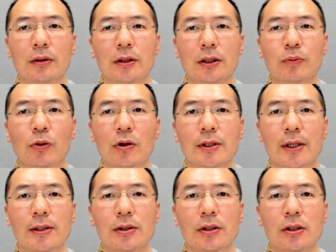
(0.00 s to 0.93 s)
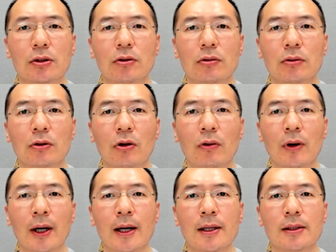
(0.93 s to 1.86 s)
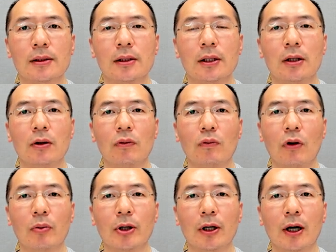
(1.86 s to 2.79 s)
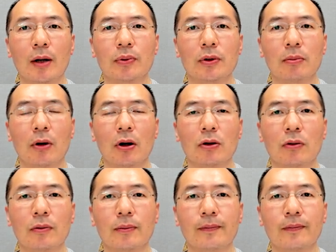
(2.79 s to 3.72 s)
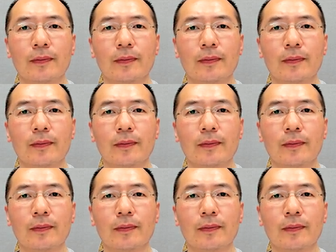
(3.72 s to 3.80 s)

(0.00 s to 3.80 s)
This process is known as warming up the model.